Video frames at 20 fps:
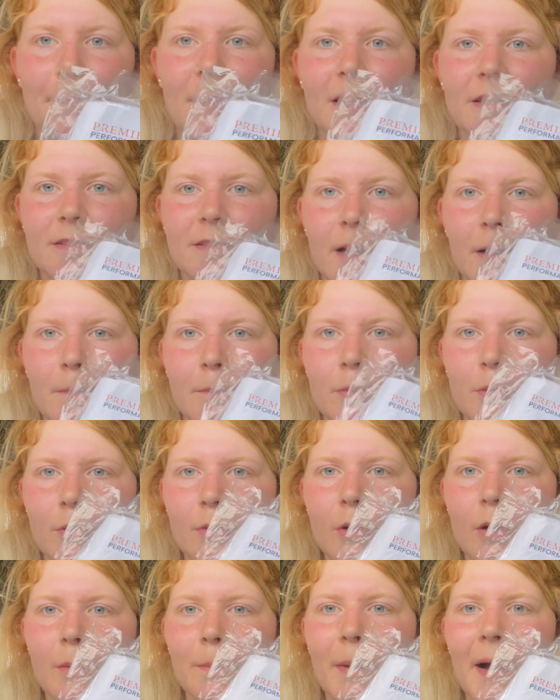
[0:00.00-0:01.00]

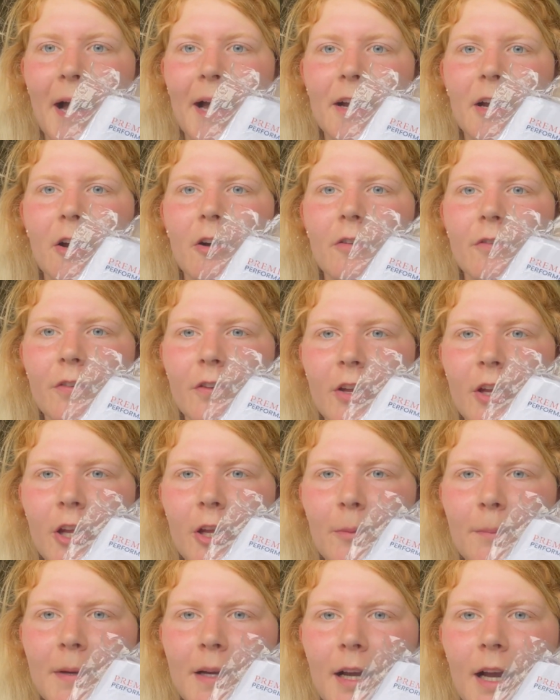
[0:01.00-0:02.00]
sample pack of
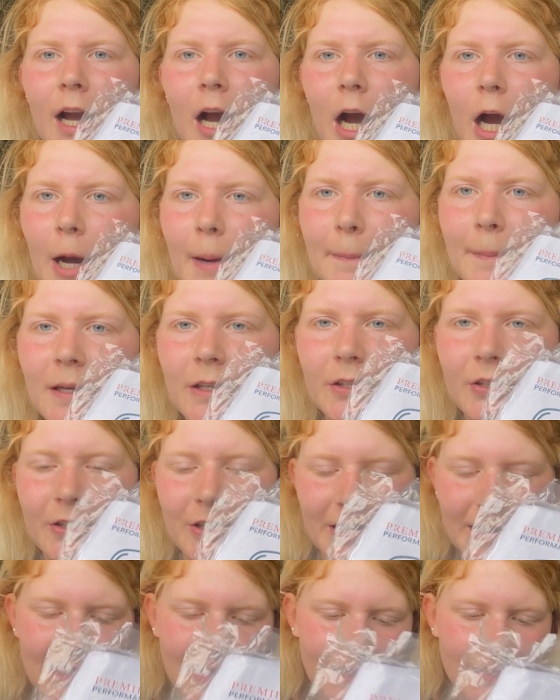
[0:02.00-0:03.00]
Human Calm
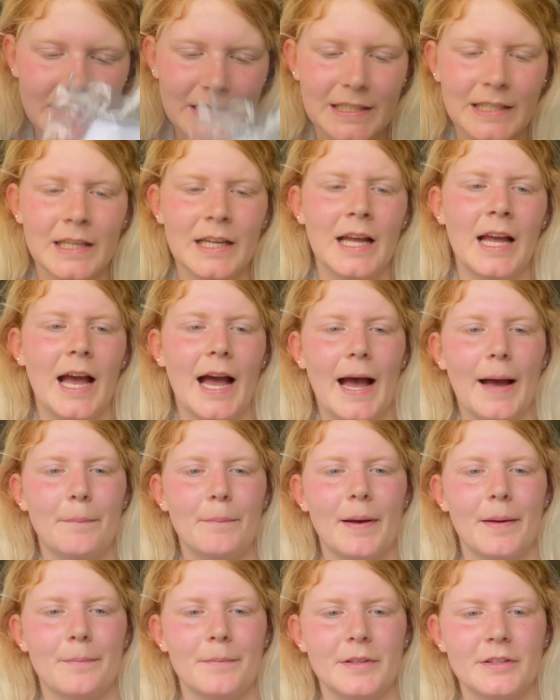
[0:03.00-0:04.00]
cookies at
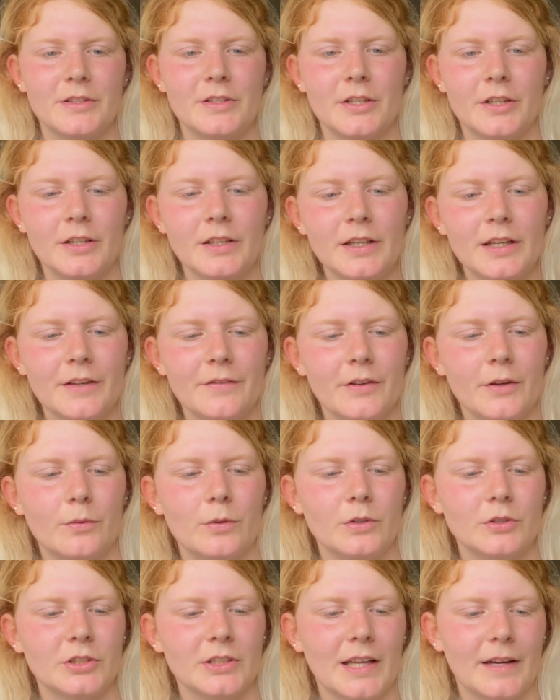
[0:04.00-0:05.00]
badminton. If you
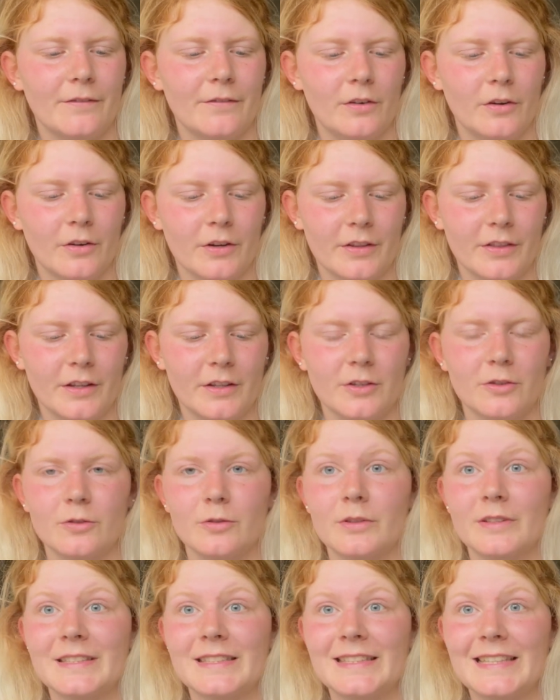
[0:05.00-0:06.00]
watch that vlog, then
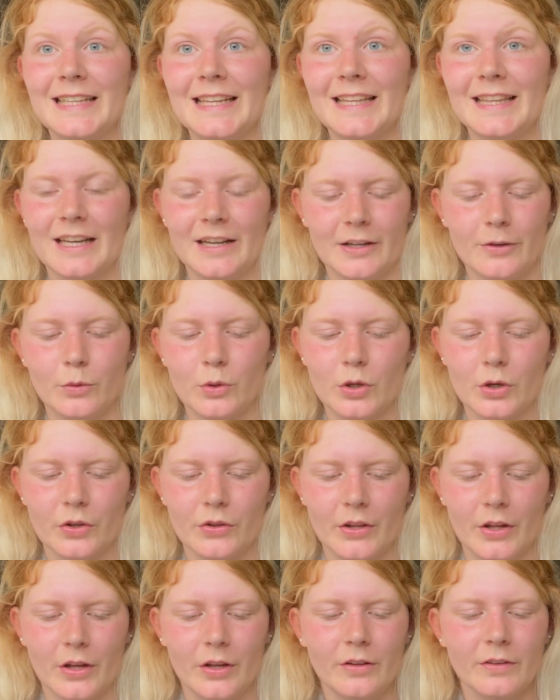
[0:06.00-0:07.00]
you'll see that I would have got
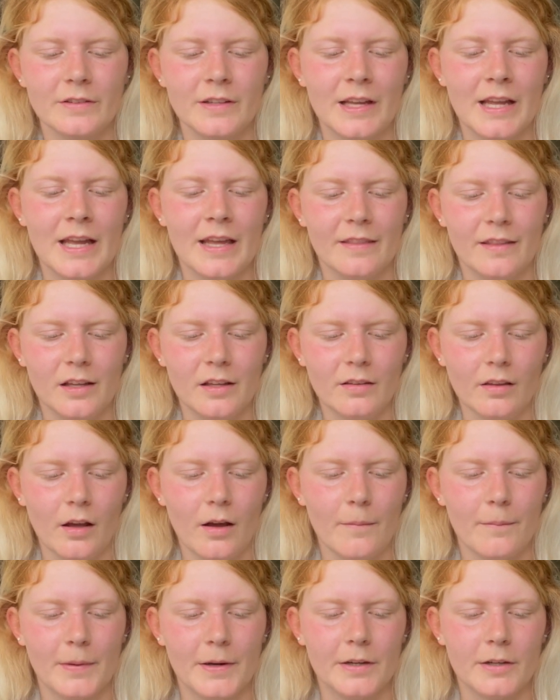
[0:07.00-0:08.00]
those. These
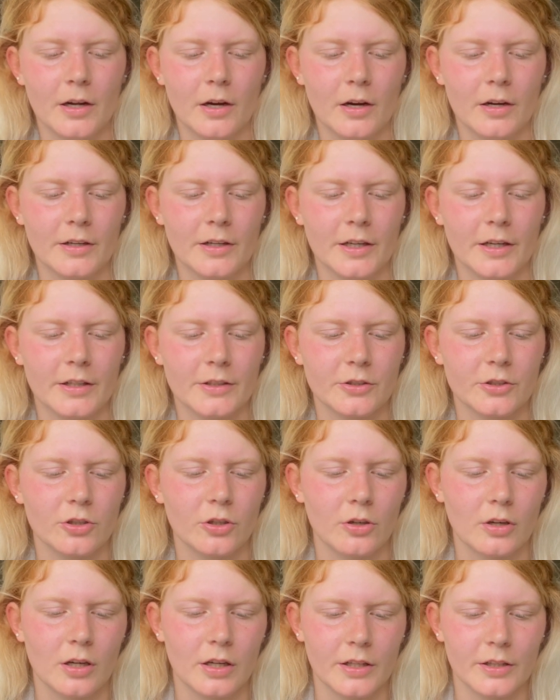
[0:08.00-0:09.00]
are banana and
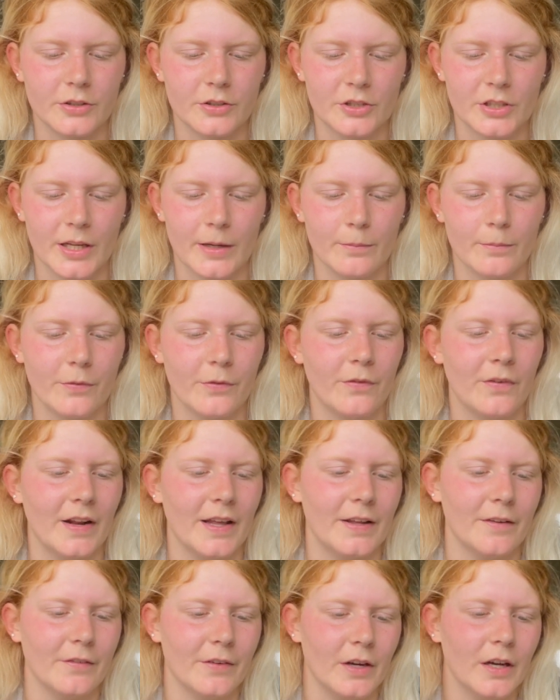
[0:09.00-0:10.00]
chocolate chip
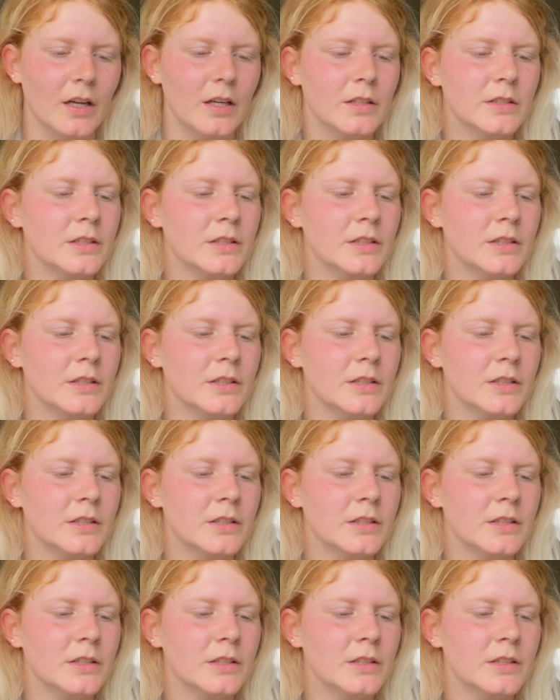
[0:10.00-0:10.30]
flavour.